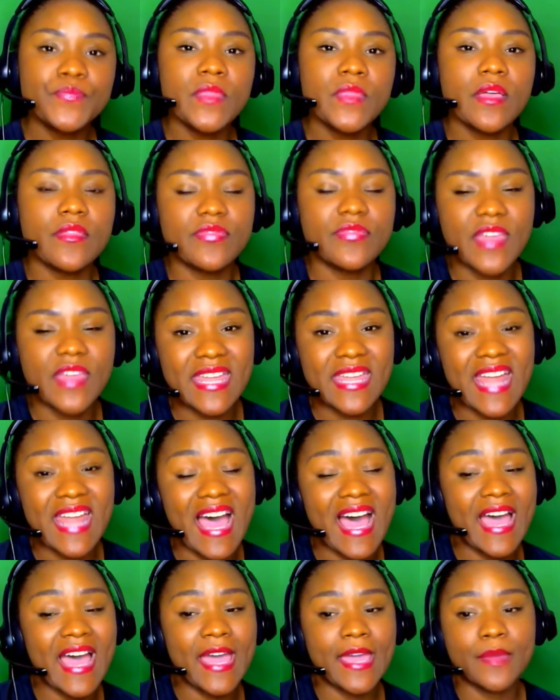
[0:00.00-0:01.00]
then
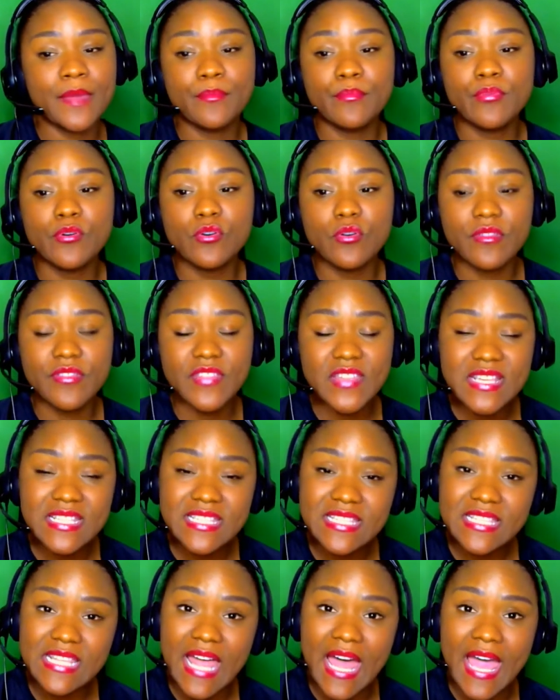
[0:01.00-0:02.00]
I pull this
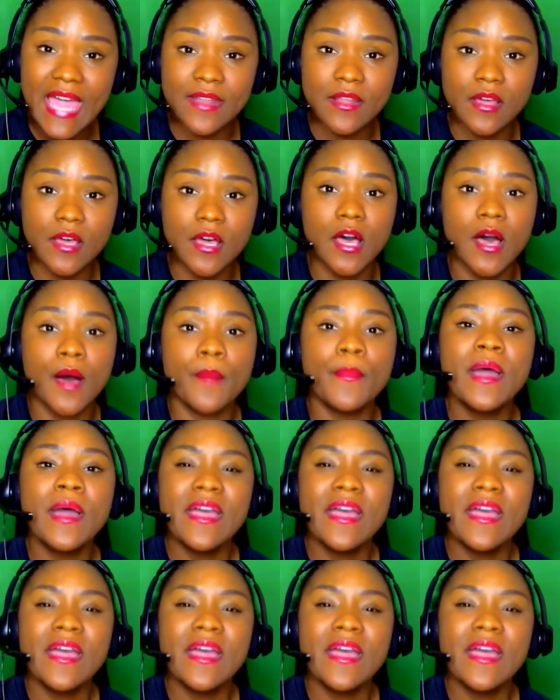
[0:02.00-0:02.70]
slide up